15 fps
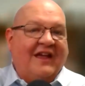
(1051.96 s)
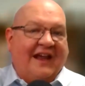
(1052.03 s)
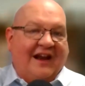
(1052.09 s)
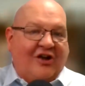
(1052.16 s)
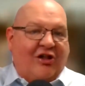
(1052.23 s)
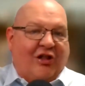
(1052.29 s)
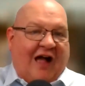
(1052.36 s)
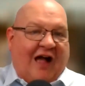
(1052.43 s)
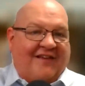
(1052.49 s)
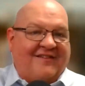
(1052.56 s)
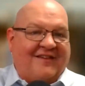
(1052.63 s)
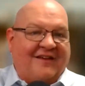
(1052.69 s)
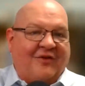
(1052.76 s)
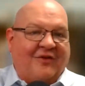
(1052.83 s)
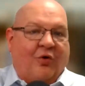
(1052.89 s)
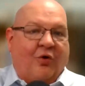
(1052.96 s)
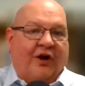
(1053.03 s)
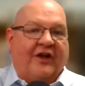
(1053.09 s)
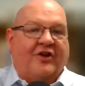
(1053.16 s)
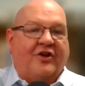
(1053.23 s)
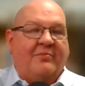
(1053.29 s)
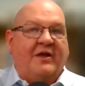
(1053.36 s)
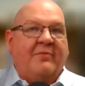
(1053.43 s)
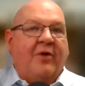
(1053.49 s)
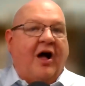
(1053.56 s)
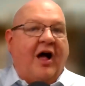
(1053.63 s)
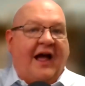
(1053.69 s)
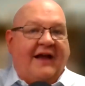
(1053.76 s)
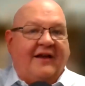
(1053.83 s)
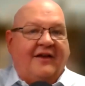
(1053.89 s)
in a closet or it could be
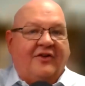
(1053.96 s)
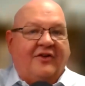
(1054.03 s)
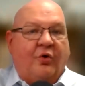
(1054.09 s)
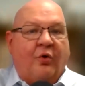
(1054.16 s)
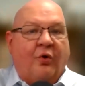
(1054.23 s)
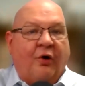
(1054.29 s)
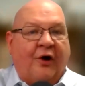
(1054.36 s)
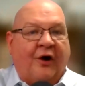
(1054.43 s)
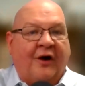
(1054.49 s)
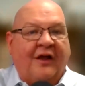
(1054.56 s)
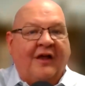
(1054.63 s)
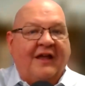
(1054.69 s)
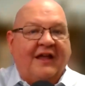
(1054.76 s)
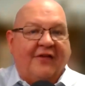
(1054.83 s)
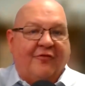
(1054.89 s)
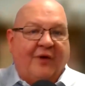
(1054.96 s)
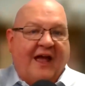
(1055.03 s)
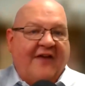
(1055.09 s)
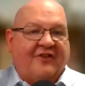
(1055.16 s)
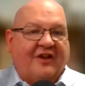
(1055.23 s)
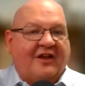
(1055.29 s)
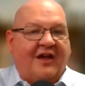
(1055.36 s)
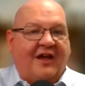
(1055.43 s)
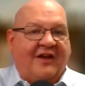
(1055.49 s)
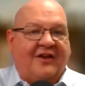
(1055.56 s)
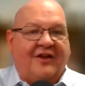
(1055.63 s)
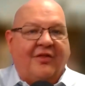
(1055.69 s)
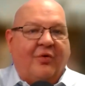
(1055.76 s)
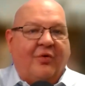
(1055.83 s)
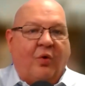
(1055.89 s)
behind a door. If we have to cut
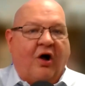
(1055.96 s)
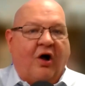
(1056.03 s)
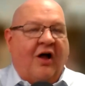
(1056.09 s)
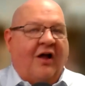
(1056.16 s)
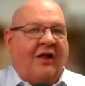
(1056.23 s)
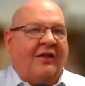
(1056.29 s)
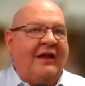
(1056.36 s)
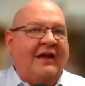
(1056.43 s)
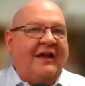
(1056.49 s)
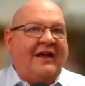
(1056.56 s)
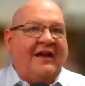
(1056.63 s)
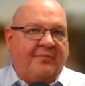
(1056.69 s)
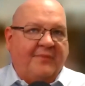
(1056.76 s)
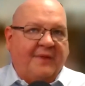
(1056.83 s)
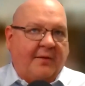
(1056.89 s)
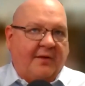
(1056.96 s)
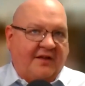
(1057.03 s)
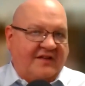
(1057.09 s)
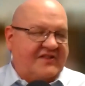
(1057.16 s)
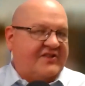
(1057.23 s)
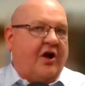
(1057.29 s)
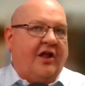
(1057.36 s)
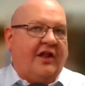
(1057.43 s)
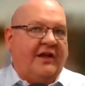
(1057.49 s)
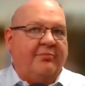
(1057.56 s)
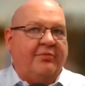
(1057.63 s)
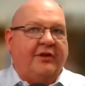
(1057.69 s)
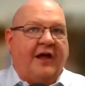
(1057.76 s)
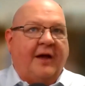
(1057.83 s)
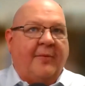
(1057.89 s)
into the wall, the
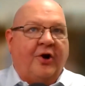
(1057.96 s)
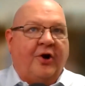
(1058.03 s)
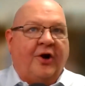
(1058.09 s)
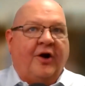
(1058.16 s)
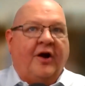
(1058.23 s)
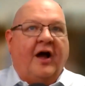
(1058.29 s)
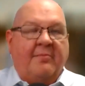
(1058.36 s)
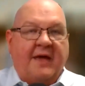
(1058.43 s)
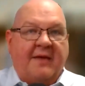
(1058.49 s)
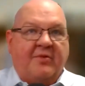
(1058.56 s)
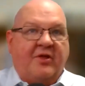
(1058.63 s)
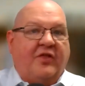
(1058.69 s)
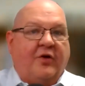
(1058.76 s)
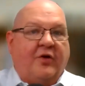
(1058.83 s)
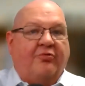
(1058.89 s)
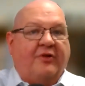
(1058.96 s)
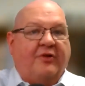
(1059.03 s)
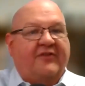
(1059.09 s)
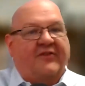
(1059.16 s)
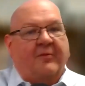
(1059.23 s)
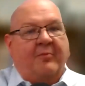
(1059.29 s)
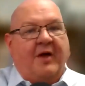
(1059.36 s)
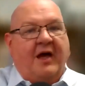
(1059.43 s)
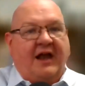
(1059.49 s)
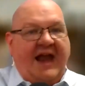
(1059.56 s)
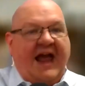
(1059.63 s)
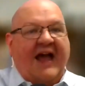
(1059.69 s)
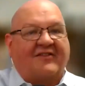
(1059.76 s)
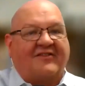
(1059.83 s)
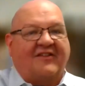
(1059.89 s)
installing plumber, maybe they'll put some an
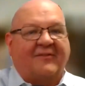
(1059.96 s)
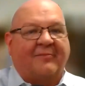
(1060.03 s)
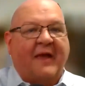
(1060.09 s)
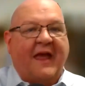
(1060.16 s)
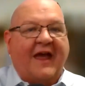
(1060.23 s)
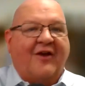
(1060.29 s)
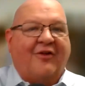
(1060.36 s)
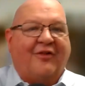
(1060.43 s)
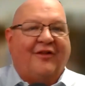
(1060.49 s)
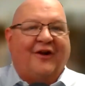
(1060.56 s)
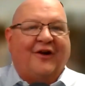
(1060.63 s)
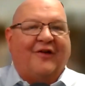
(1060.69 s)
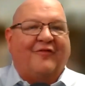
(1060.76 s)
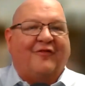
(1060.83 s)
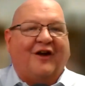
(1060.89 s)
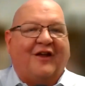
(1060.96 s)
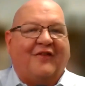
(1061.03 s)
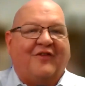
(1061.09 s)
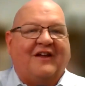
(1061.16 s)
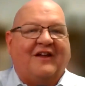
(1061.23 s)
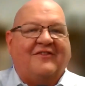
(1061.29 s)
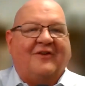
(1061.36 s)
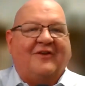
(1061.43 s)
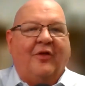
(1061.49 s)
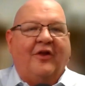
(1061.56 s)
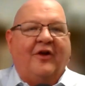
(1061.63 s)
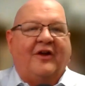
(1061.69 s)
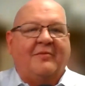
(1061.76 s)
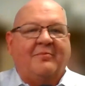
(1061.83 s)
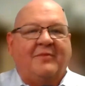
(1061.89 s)
access panel there in front of it so
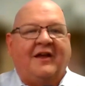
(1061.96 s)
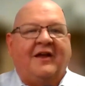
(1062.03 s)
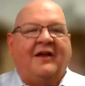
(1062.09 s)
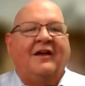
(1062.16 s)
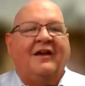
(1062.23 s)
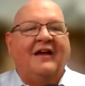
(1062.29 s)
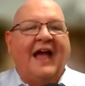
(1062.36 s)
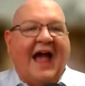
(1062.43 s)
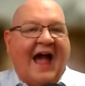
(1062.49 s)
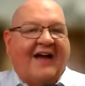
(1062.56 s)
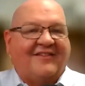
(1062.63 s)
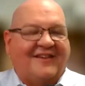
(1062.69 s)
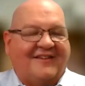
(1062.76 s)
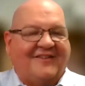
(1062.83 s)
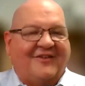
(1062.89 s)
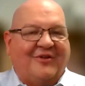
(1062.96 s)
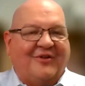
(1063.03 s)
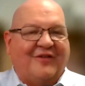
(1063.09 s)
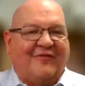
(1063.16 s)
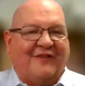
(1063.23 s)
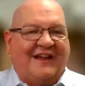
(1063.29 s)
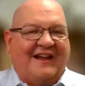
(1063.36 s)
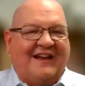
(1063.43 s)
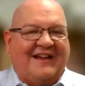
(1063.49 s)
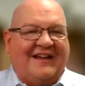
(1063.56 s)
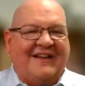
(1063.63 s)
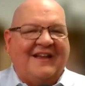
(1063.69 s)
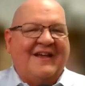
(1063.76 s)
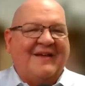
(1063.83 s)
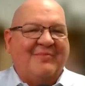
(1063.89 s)
there can be access to it if
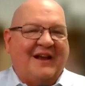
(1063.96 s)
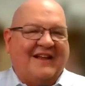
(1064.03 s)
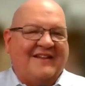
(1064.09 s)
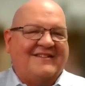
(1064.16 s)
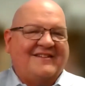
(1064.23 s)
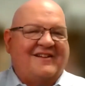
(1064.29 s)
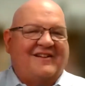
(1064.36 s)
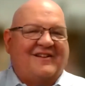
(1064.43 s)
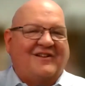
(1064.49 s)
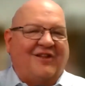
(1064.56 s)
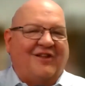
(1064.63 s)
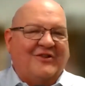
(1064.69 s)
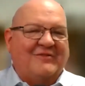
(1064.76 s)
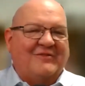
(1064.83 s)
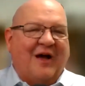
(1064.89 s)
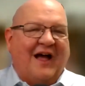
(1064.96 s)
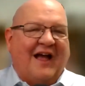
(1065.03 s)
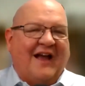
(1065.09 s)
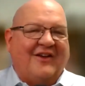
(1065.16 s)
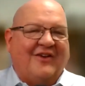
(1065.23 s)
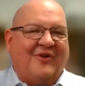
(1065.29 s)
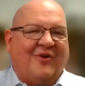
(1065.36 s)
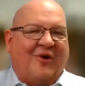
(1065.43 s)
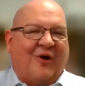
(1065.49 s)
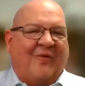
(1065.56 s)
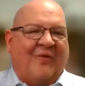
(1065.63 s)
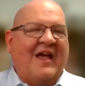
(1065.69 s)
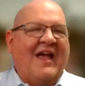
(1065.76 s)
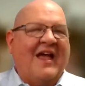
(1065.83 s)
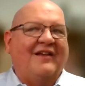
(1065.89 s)
needed, but it's close behind a
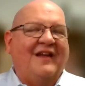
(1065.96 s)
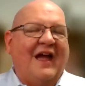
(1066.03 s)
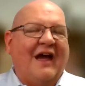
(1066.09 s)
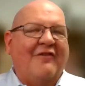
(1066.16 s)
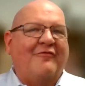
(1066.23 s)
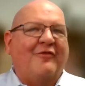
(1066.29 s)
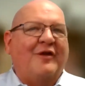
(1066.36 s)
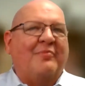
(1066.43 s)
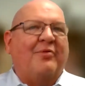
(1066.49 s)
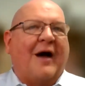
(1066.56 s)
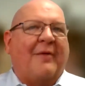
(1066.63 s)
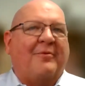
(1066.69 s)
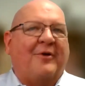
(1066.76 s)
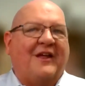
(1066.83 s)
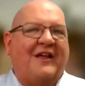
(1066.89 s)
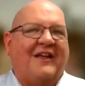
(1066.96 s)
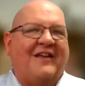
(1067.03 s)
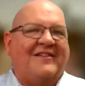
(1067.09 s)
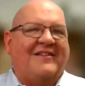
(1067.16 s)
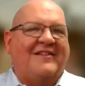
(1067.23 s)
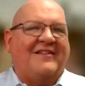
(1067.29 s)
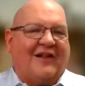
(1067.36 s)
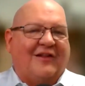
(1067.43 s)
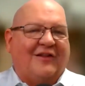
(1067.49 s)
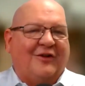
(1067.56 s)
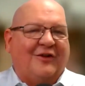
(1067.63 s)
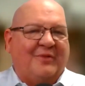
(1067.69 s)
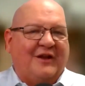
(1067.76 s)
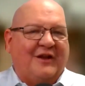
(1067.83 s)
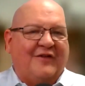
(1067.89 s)
door. Every property has got a
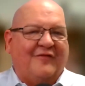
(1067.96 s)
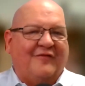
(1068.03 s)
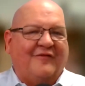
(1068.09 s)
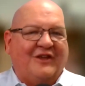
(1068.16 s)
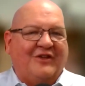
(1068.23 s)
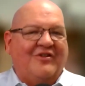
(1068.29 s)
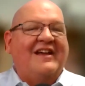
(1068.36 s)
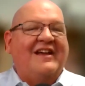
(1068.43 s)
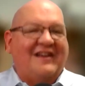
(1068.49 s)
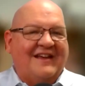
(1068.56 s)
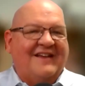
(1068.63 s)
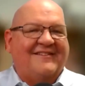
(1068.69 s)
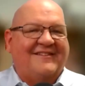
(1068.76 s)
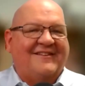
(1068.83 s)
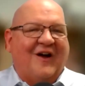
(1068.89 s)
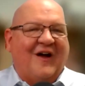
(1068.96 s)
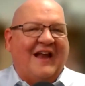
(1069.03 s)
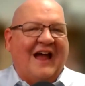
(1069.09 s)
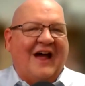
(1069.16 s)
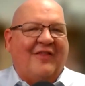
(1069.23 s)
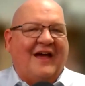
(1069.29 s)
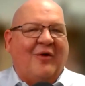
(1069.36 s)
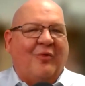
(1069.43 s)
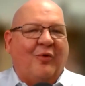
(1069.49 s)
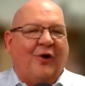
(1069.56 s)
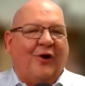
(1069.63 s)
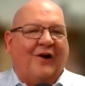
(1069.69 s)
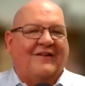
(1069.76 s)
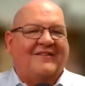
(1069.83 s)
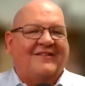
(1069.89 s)
little bit of uniqueness on how that
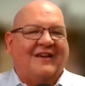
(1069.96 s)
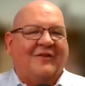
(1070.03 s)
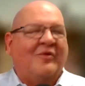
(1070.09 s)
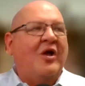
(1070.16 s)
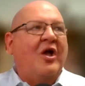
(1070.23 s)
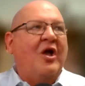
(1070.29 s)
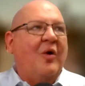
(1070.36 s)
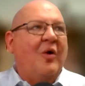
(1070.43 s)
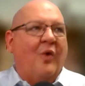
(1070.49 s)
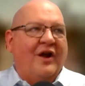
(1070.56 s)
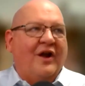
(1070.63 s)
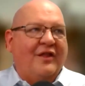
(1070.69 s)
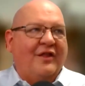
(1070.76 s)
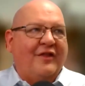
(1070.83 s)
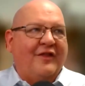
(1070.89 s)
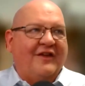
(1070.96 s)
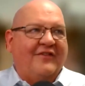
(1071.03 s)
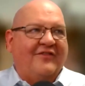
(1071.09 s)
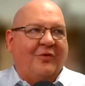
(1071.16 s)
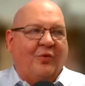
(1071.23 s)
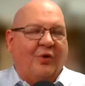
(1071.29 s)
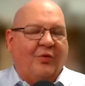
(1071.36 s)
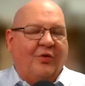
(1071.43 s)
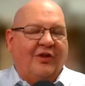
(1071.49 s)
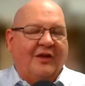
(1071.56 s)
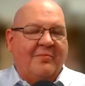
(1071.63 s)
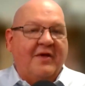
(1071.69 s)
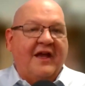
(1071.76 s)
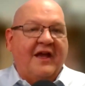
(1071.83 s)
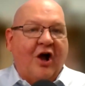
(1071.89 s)
works. And one of the things that we're
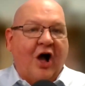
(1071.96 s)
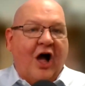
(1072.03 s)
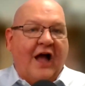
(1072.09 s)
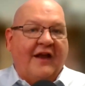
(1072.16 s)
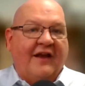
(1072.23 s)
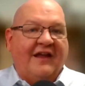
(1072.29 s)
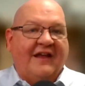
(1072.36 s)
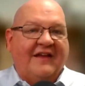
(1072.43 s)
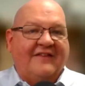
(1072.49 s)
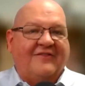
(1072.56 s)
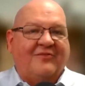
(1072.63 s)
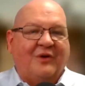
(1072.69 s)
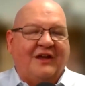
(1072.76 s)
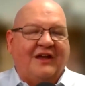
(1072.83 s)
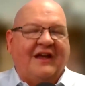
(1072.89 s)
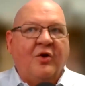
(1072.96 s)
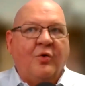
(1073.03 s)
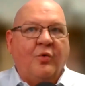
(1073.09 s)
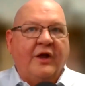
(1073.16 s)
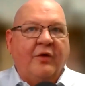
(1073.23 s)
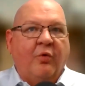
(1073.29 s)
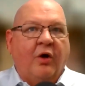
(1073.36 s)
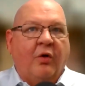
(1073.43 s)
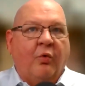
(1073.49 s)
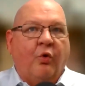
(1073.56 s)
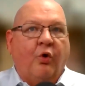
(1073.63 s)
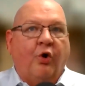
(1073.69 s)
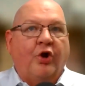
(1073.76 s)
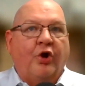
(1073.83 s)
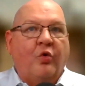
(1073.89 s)
really big on is we we will
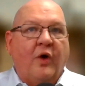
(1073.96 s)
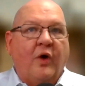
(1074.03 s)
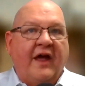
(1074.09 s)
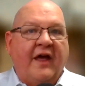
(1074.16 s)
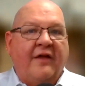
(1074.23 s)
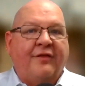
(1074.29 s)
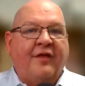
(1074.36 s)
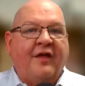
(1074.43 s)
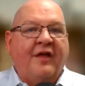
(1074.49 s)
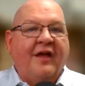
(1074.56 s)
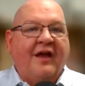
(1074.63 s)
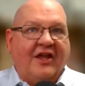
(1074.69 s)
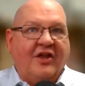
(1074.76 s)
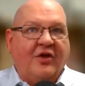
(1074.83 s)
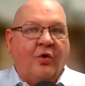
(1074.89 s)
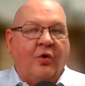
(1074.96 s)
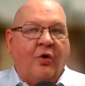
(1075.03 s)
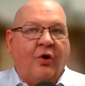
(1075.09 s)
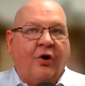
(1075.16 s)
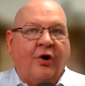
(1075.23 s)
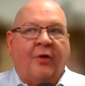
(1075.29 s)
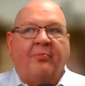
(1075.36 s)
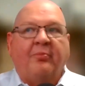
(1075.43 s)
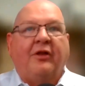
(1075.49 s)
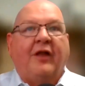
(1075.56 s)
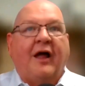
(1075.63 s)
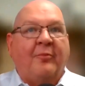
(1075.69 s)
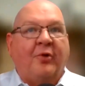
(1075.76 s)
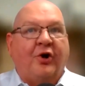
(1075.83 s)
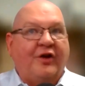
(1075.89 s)
work with your
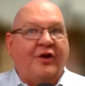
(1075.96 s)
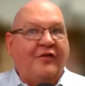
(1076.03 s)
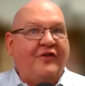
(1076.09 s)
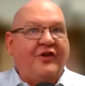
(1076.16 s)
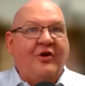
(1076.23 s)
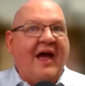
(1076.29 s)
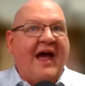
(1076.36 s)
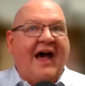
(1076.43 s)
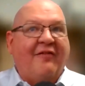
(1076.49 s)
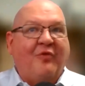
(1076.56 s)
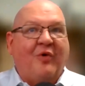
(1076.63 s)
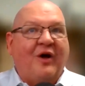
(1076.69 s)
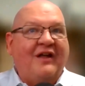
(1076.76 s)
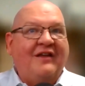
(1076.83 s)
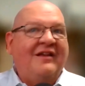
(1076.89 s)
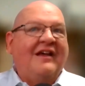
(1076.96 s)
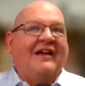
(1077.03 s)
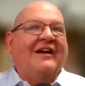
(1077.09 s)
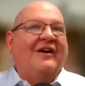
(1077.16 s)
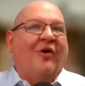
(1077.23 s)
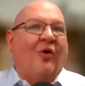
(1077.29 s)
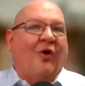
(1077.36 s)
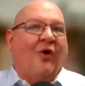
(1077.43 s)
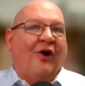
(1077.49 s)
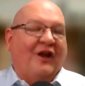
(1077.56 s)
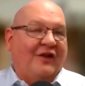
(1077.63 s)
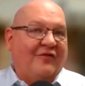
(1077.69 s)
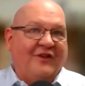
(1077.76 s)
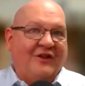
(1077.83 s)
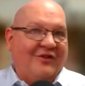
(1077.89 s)
plumber if you have one or
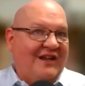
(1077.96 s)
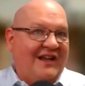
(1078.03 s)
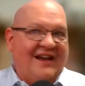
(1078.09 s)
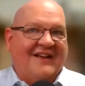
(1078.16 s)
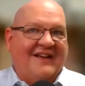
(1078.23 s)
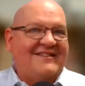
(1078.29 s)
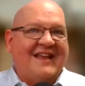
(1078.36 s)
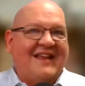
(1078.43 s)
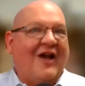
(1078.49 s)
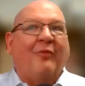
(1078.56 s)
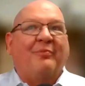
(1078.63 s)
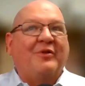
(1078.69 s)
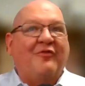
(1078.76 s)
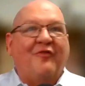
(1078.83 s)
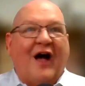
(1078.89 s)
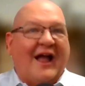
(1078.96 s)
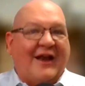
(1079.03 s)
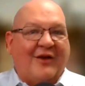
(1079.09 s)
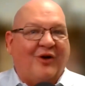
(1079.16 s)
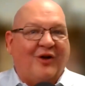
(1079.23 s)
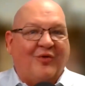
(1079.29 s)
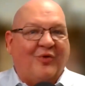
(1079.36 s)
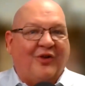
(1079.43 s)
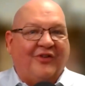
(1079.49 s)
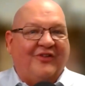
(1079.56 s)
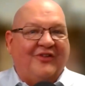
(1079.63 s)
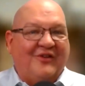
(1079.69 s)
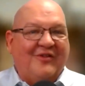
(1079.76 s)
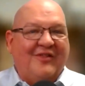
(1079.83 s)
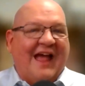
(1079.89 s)
if you need us to help you find one, we'll do